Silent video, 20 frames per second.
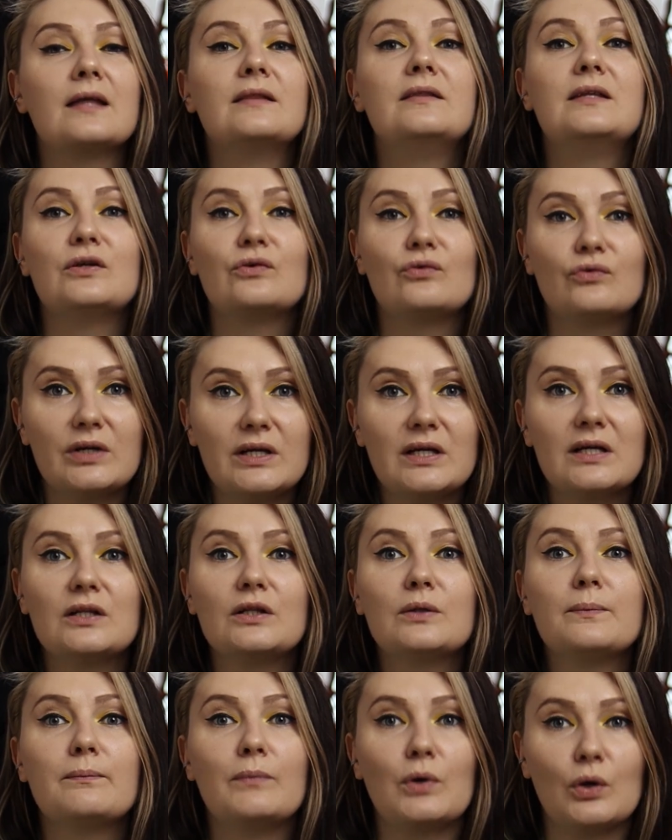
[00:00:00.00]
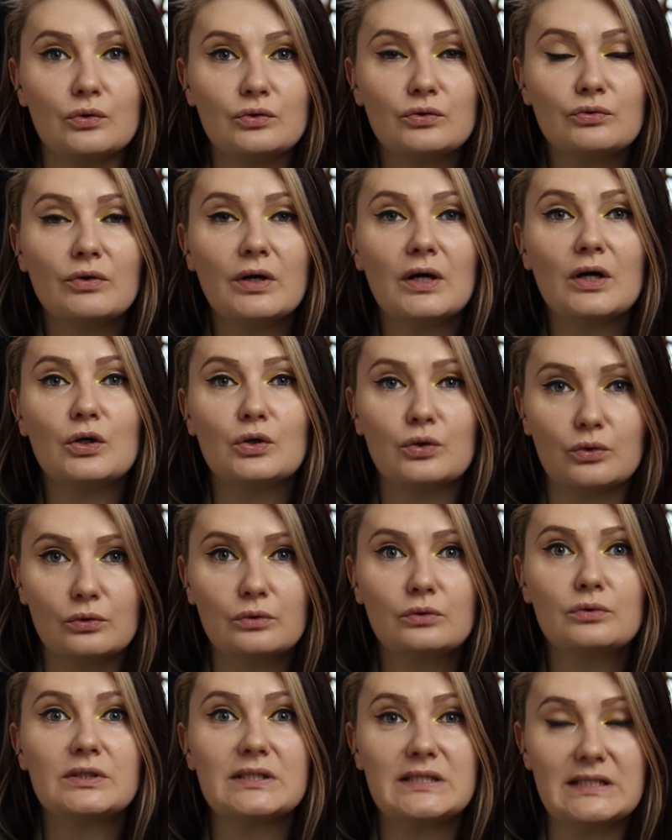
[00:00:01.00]
the real murderer
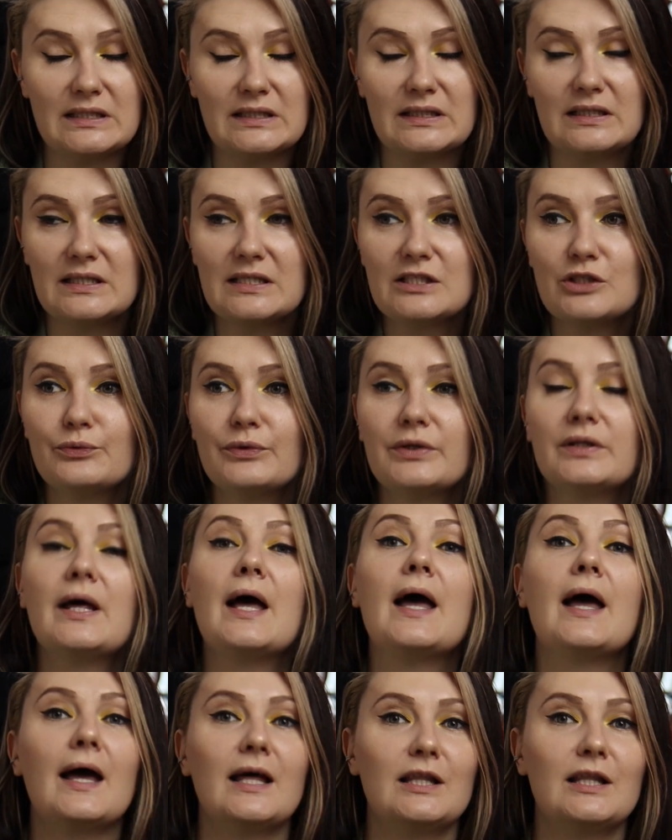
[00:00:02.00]
who did this one,